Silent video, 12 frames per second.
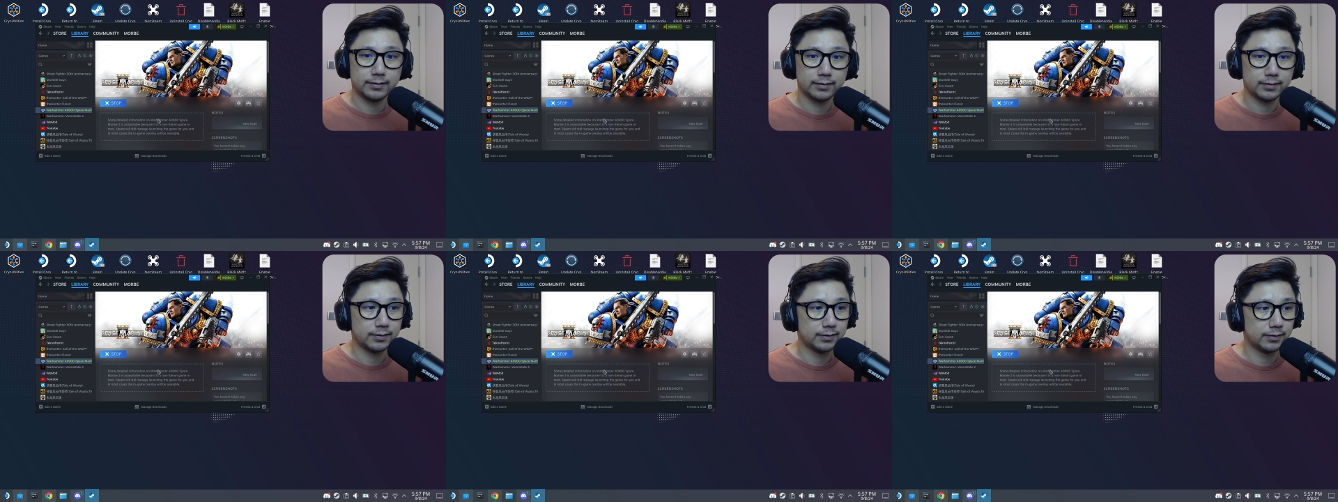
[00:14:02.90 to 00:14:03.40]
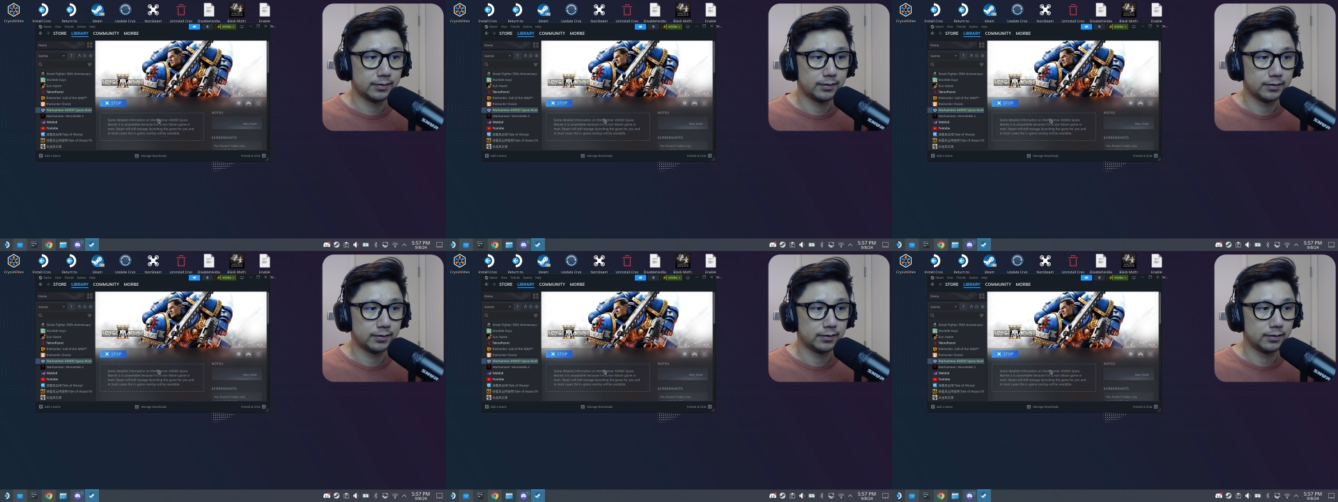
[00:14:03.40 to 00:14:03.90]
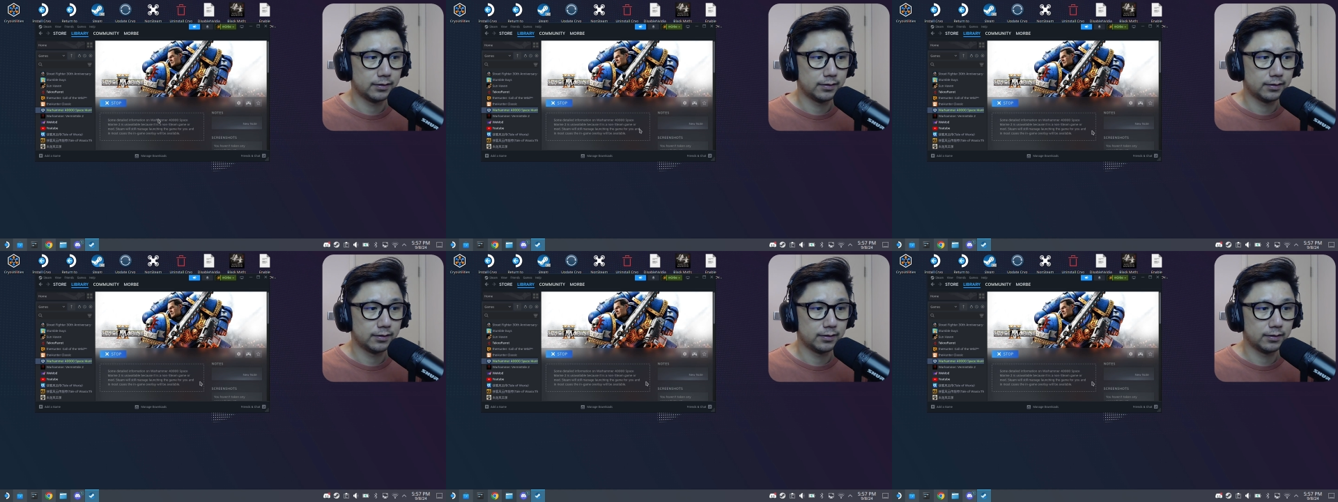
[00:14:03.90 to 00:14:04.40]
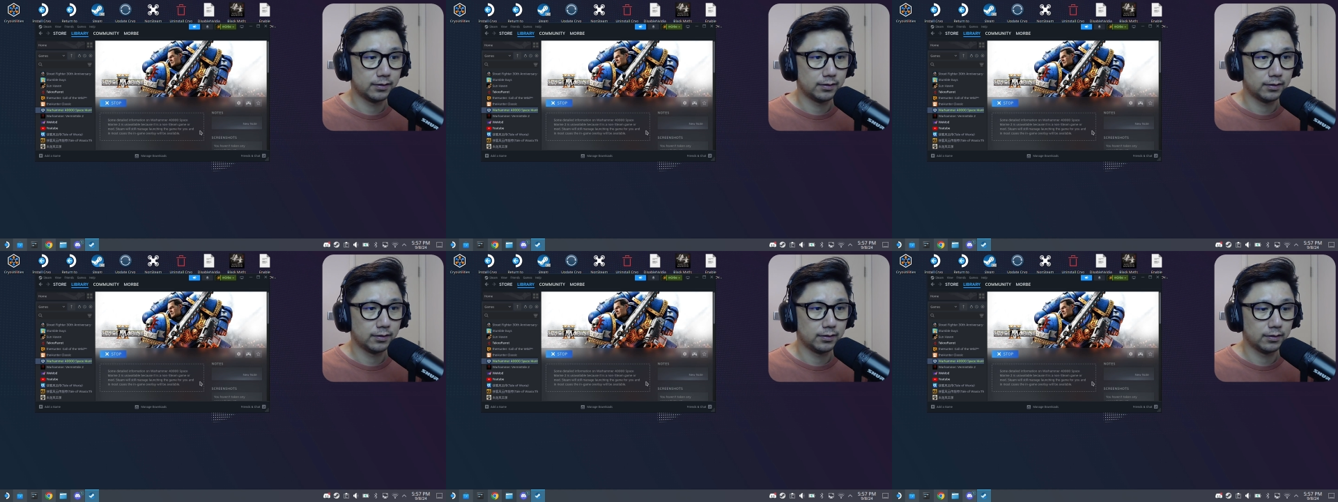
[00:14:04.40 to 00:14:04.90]

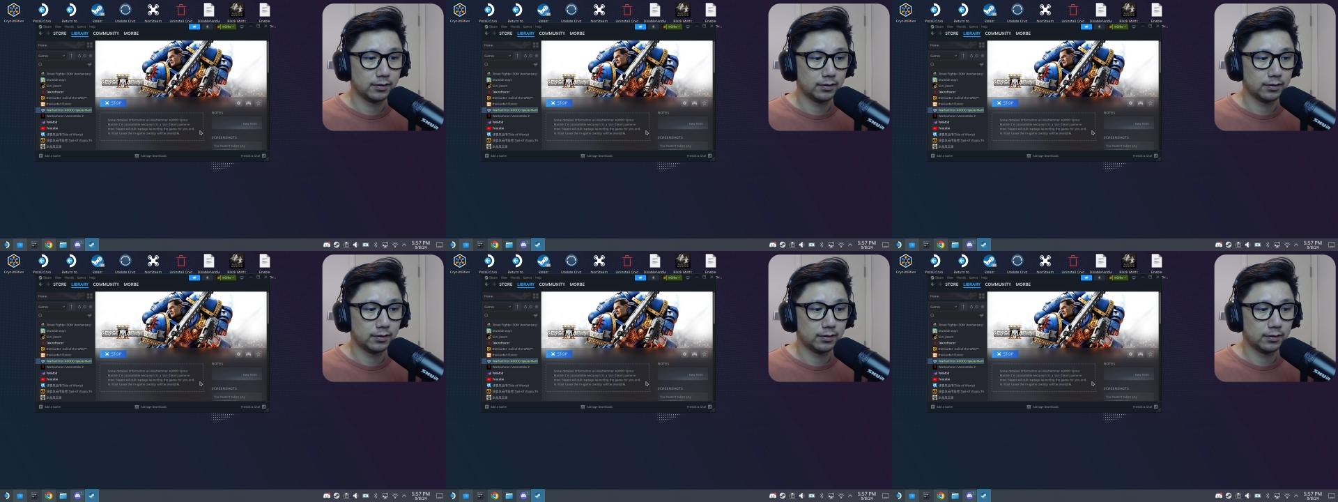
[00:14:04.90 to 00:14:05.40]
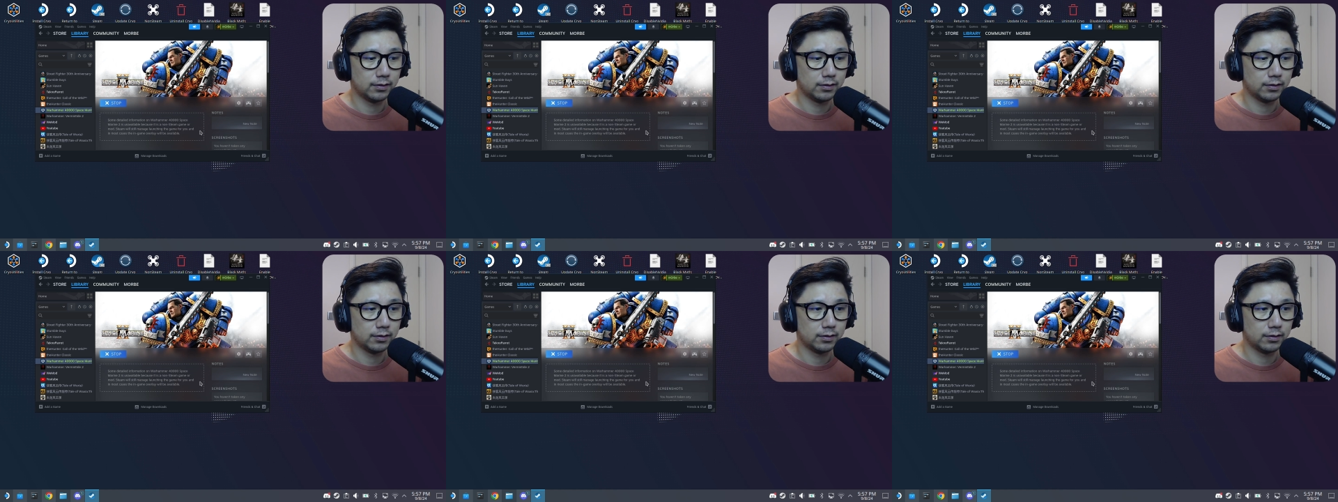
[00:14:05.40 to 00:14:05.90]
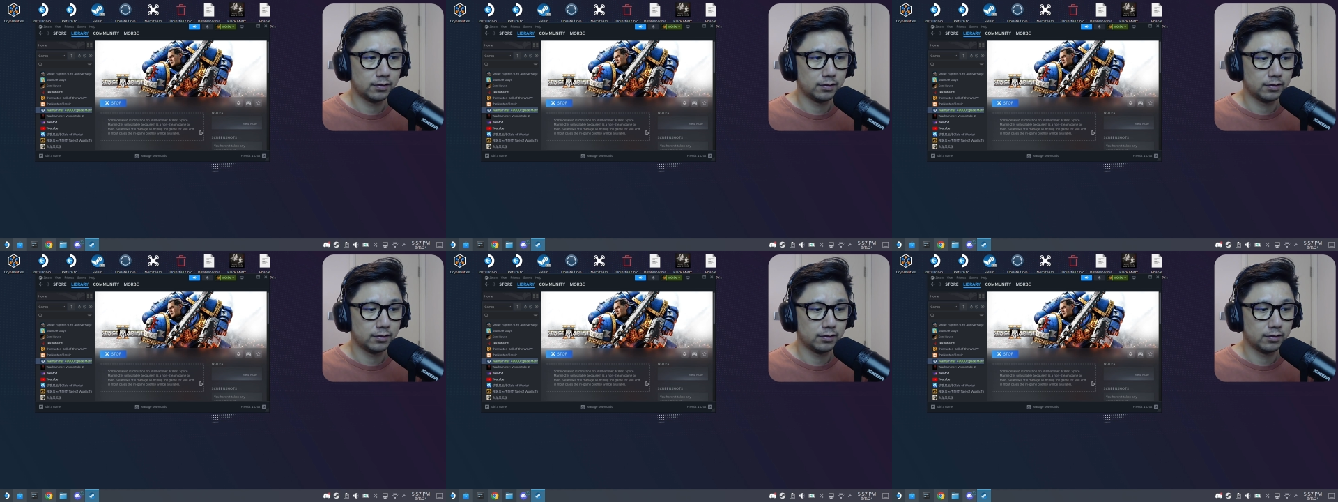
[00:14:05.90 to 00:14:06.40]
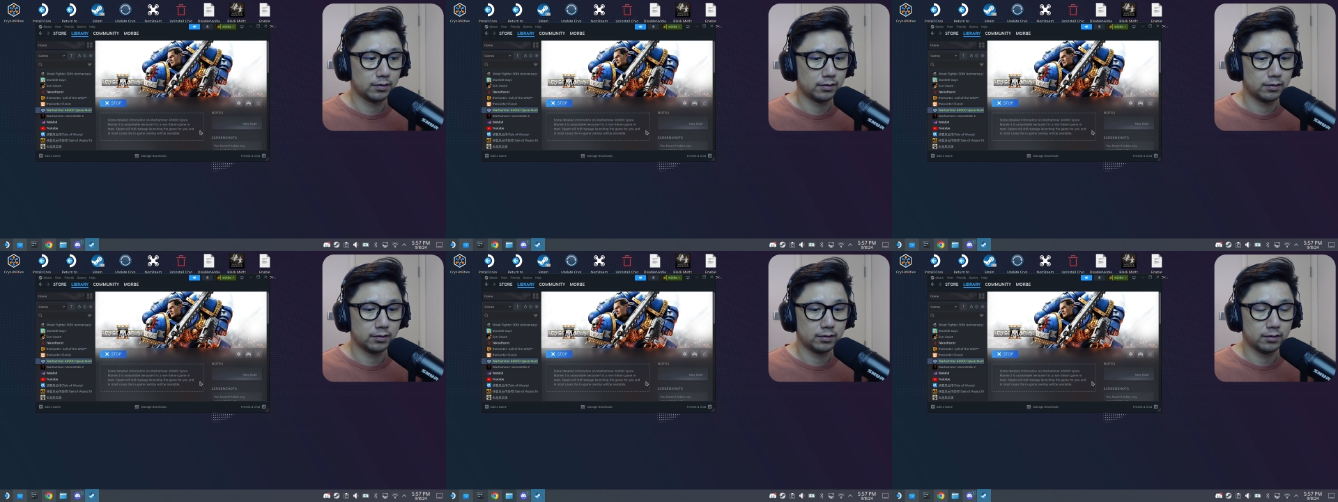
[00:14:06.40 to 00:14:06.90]

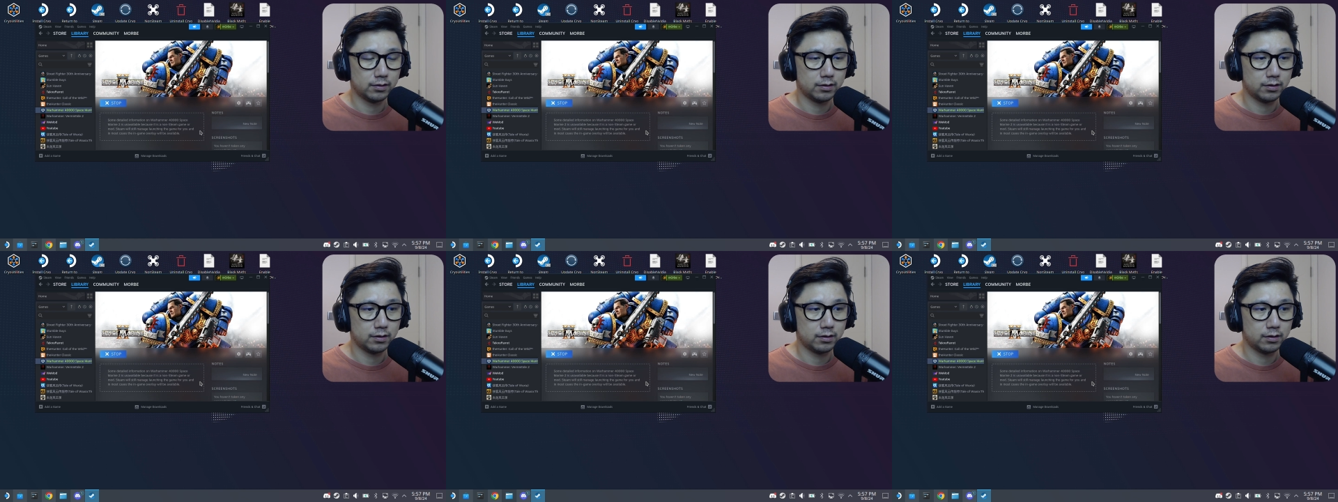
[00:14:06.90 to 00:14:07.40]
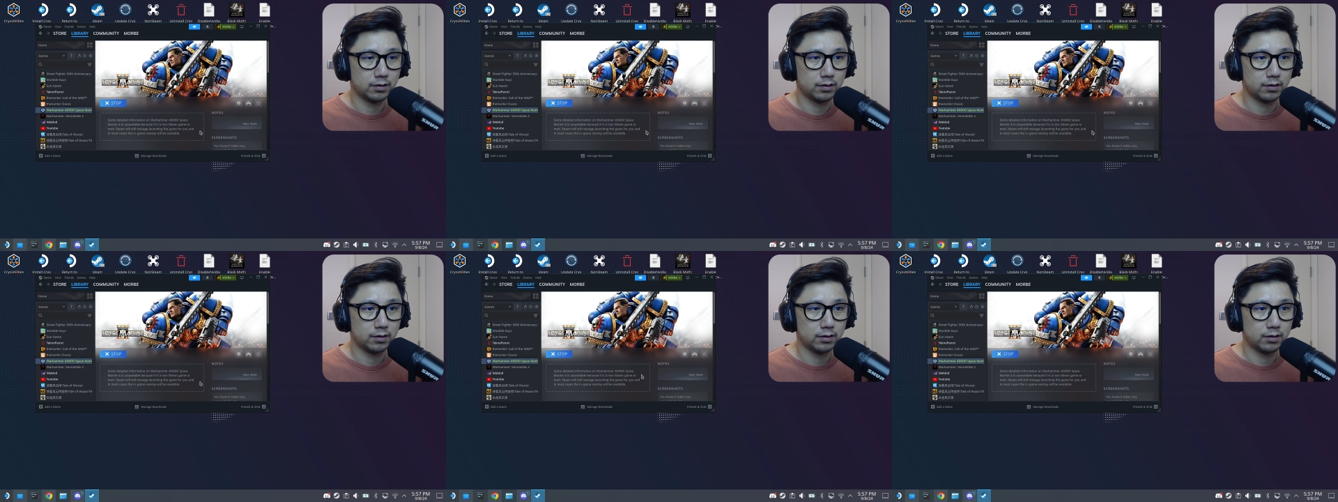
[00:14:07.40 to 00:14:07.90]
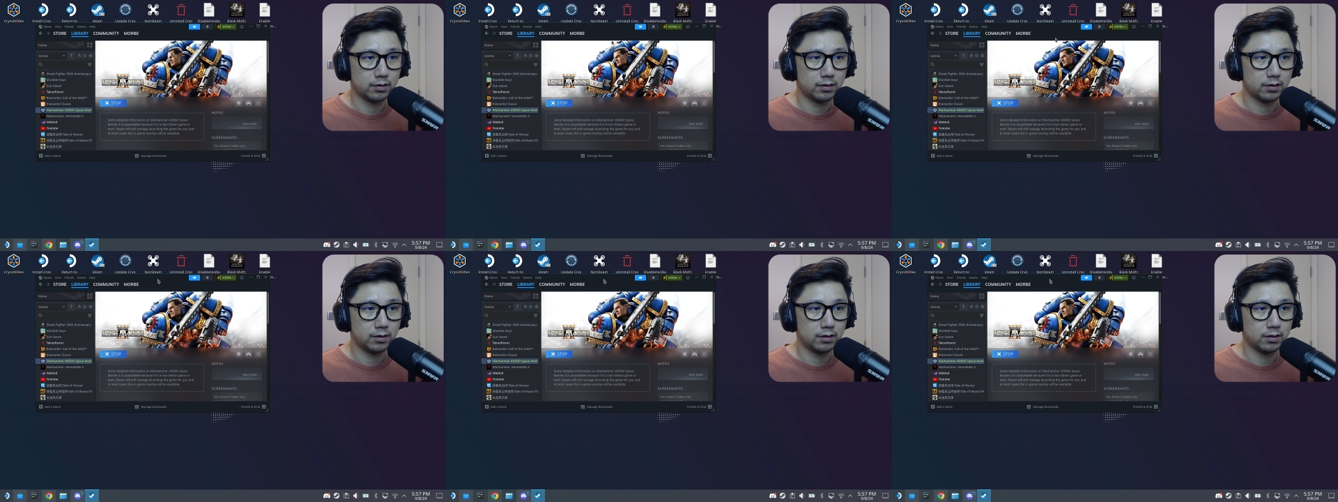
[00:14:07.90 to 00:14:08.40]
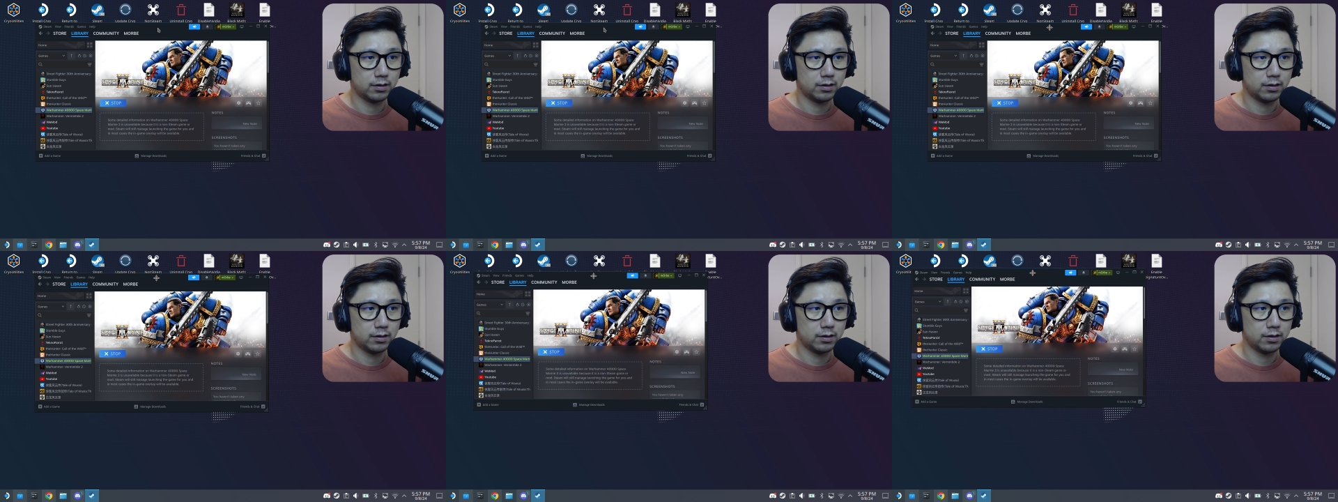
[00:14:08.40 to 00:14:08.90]

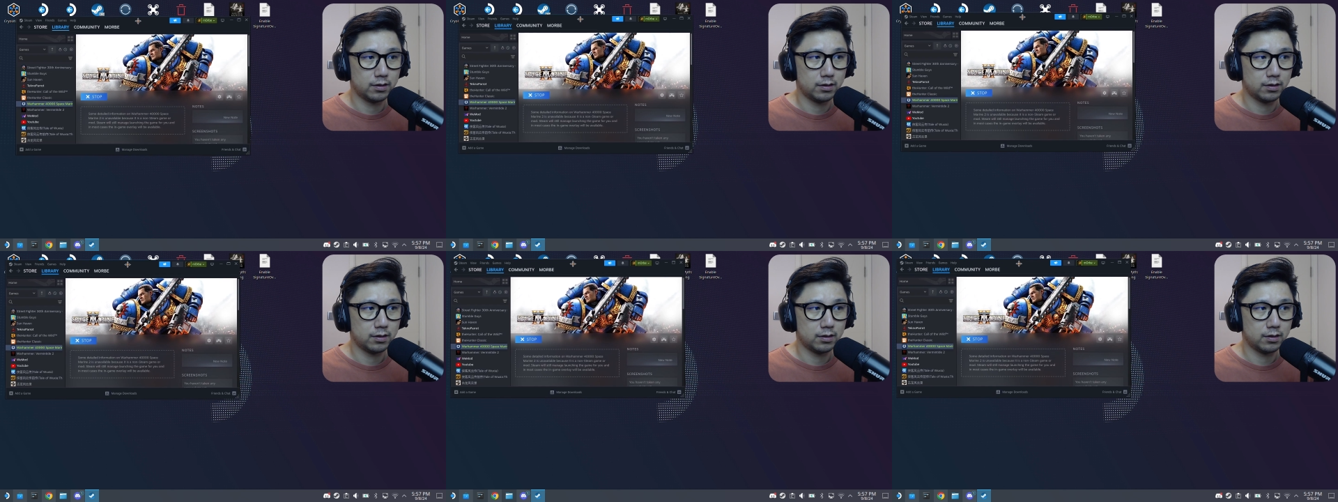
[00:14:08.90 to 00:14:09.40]
(no one is talking)